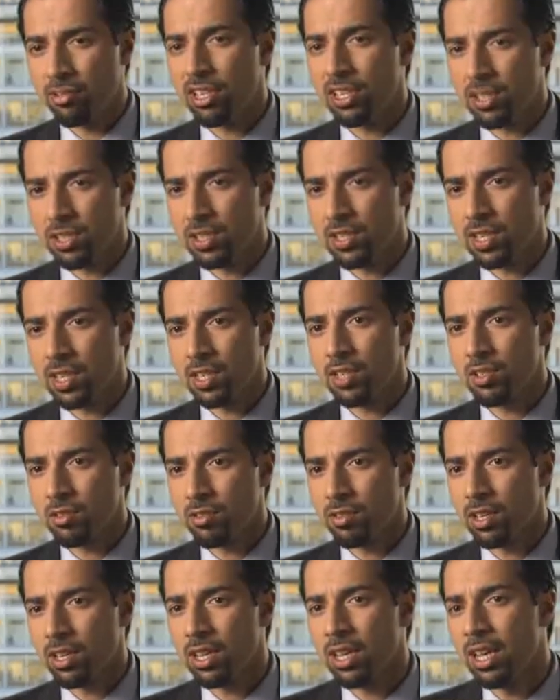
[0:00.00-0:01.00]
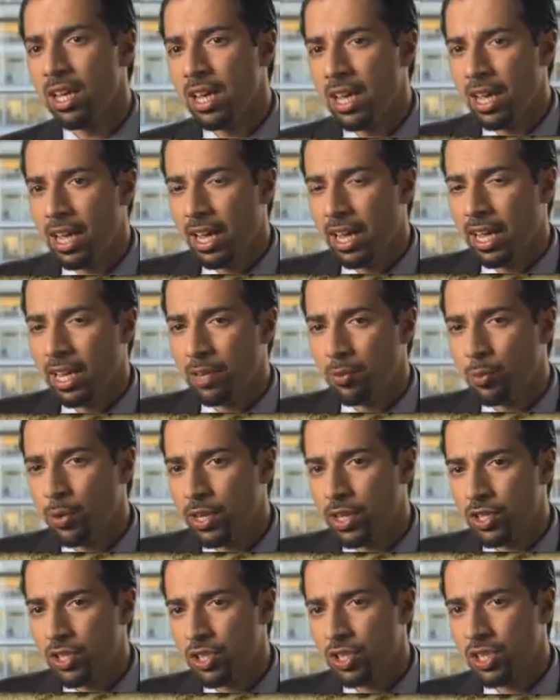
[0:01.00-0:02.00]
region's history in
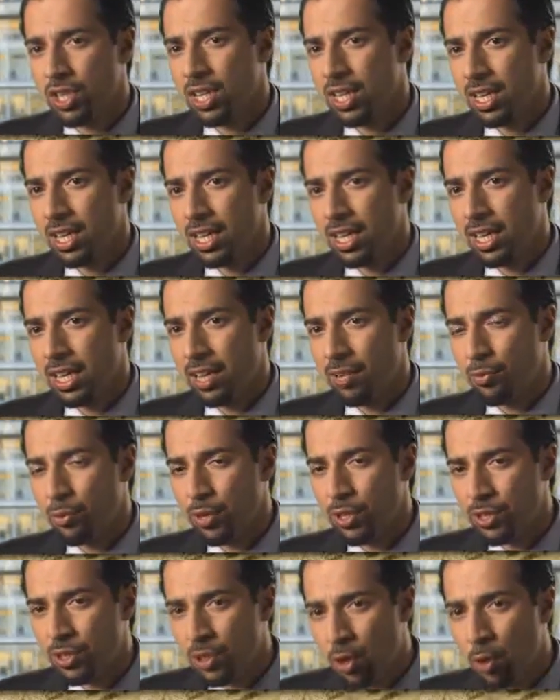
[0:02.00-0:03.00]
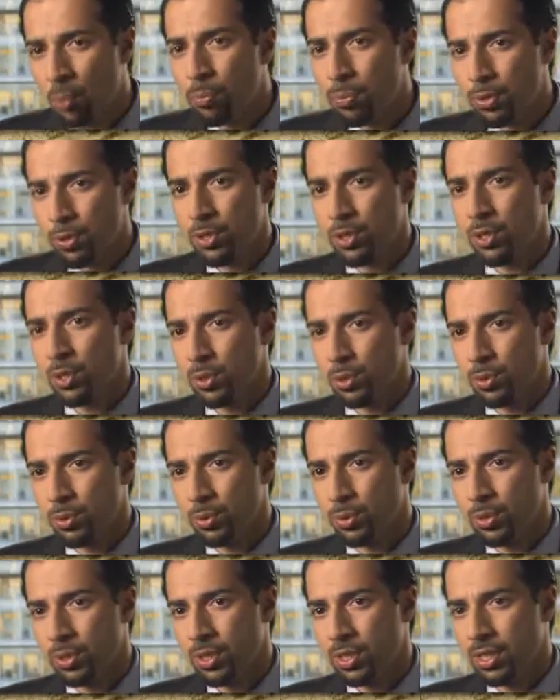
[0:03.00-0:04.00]
which if we don't pursue
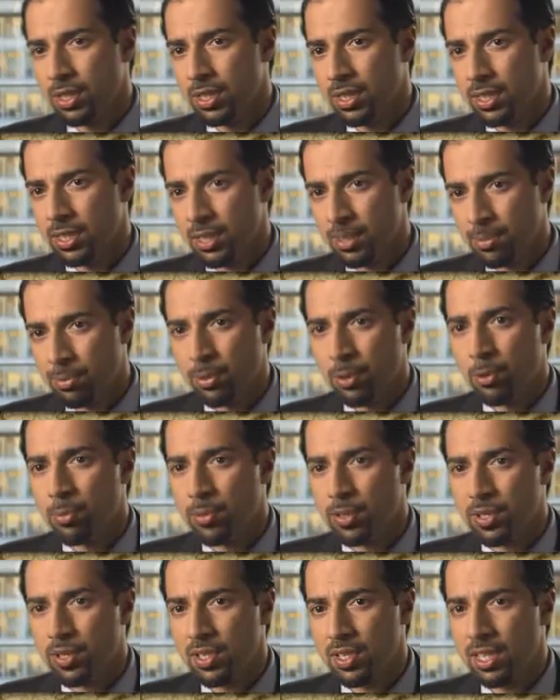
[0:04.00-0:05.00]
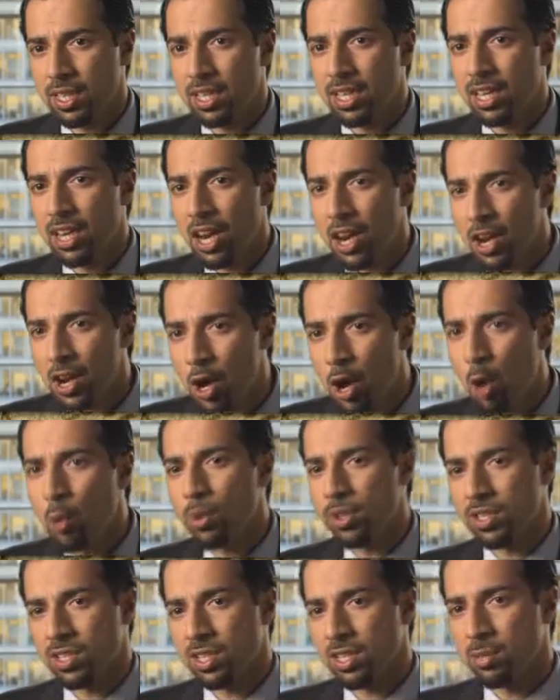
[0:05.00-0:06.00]
diplomacy, no
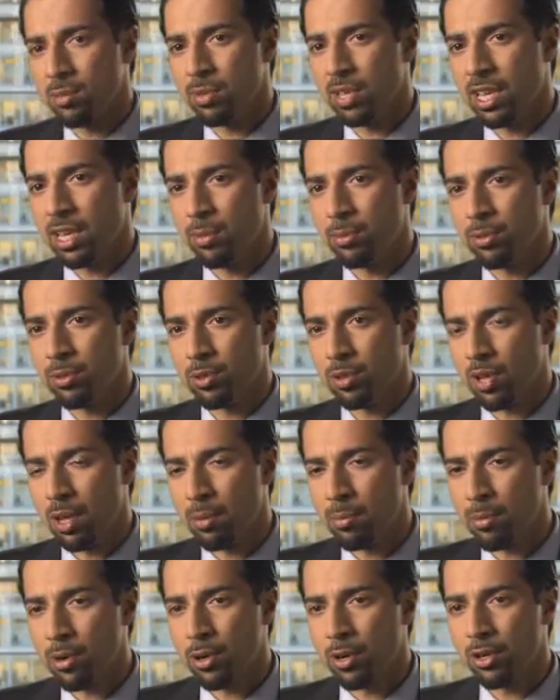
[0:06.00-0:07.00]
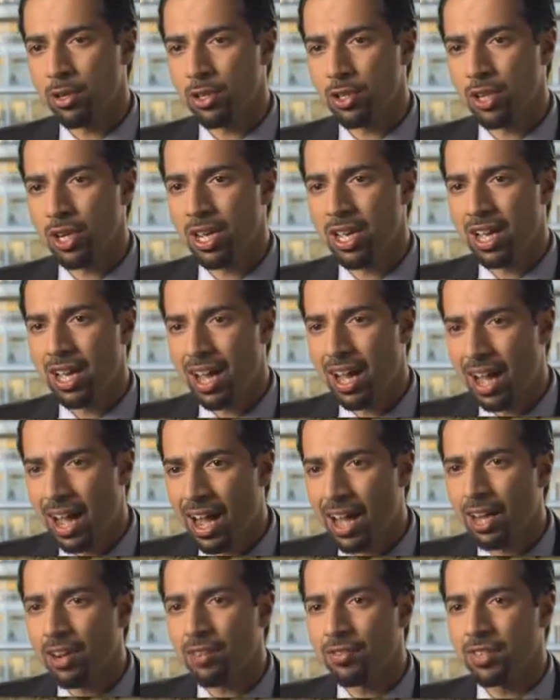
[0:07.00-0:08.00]
one's going to be able to emerge
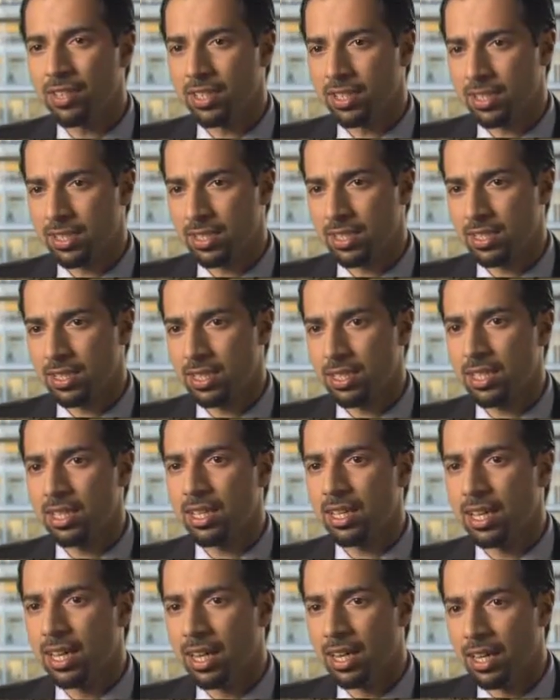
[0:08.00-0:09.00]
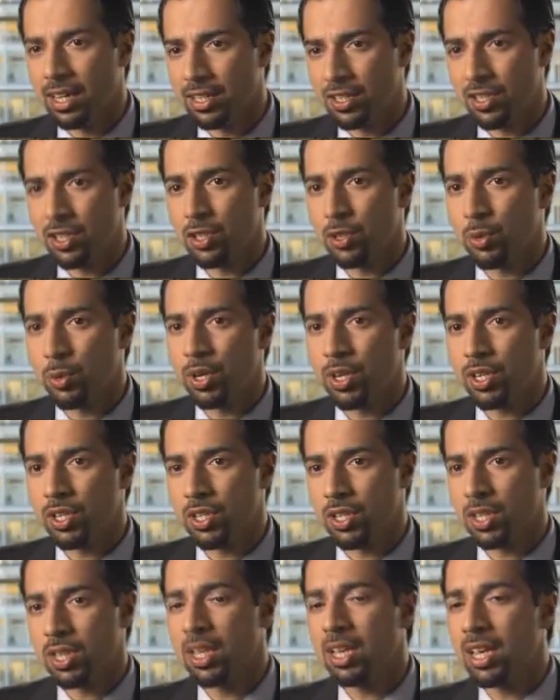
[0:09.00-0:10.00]
out of this
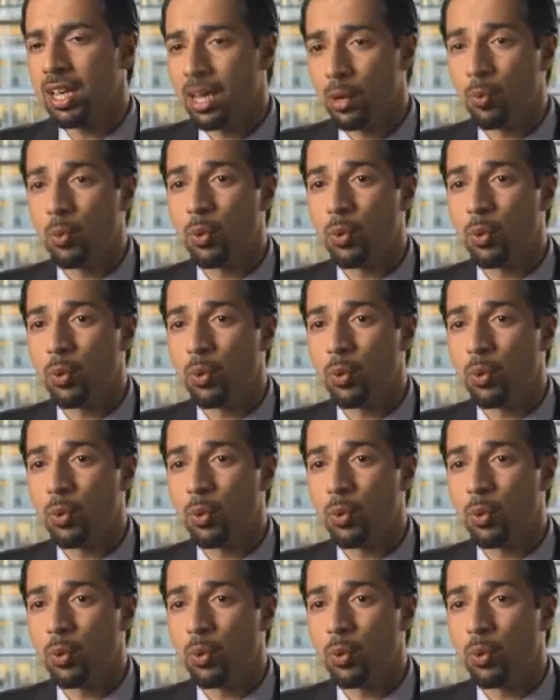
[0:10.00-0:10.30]
situation a